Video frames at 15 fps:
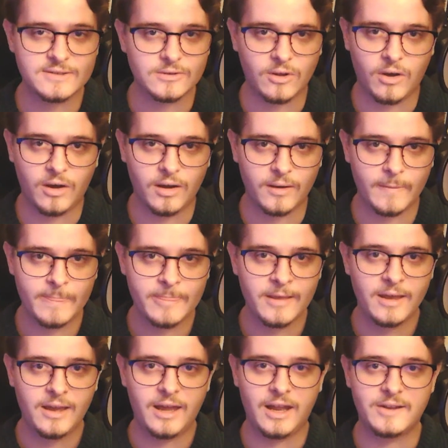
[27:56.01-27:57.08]
long.
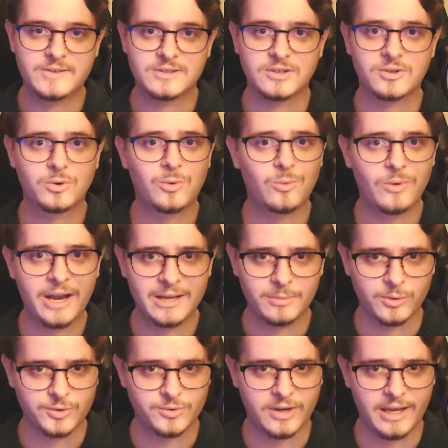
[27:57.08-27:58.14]
And it's an
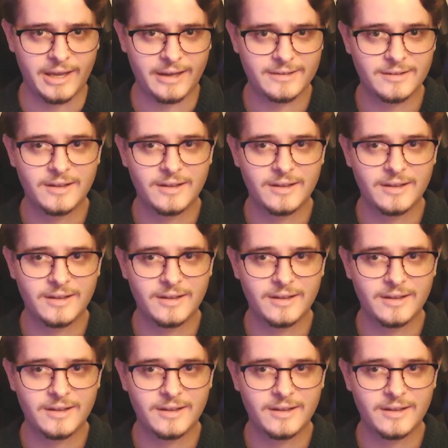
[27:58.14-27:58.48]
incredible track.